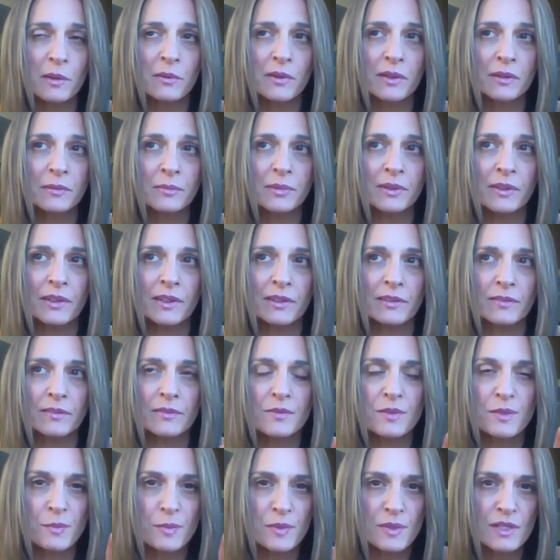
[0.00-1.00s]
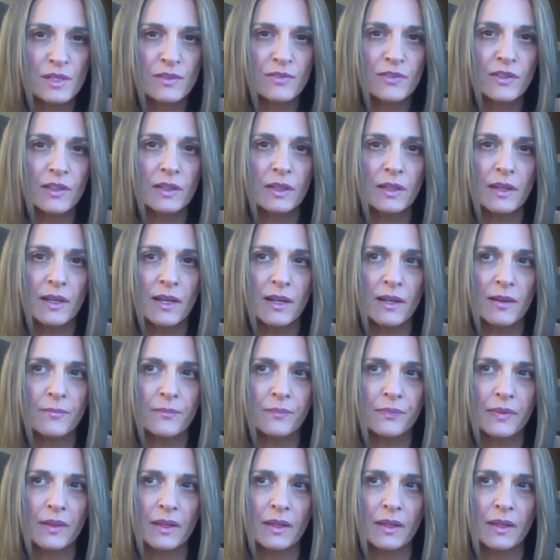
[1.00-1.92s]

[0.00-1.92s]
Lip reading: one, but I specifically